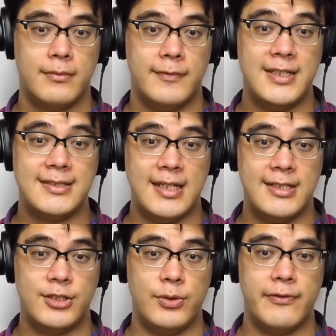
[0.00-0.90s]
These
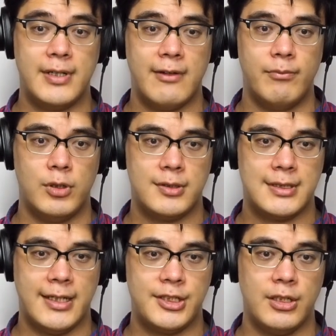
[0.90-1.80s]
days, you even have books
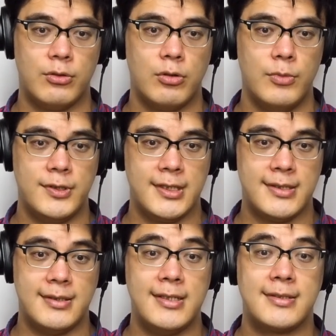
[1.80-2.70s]
like Shinko
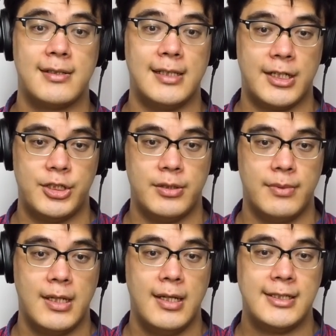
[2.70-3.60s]
Music's Disc Collection,
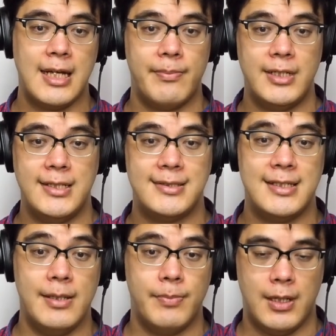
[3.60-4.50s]
Japanese
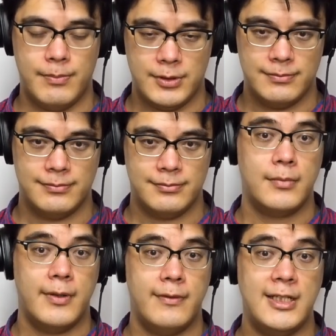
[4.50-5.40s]
City Pop.
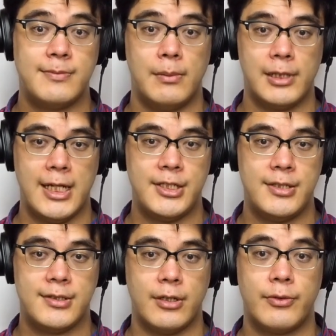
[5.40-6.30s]
These
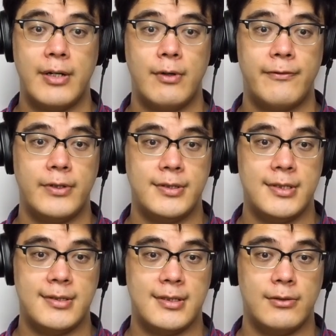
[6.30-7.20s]
publications are great
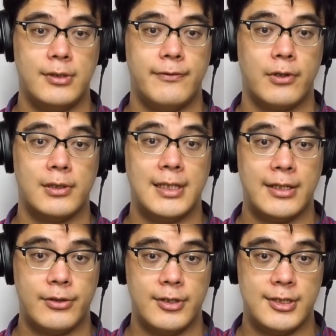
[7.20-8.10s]
references not only for
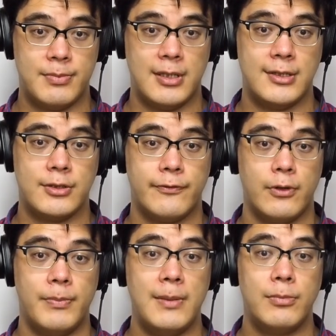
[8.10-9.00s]
collectors, but also for
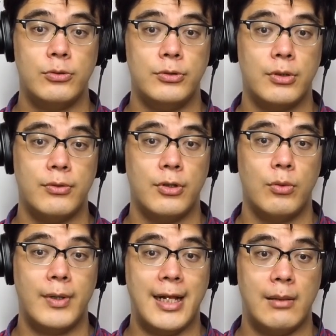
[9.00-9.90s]
people who don't know
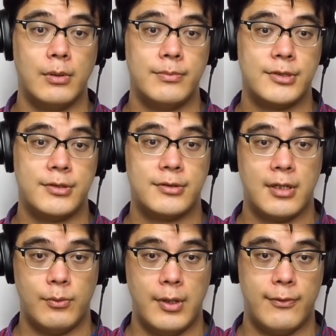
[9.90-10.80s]
what albums to start
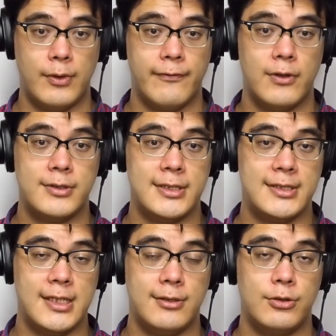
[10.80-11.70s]
with when first
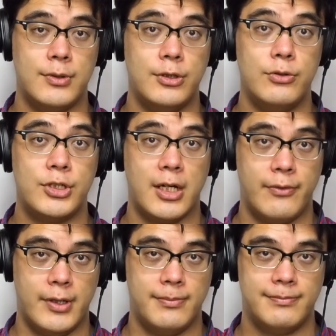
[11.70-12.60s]
listening to a new
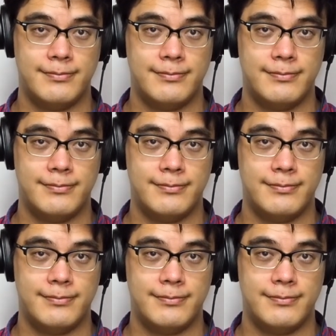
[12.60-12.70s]
genre.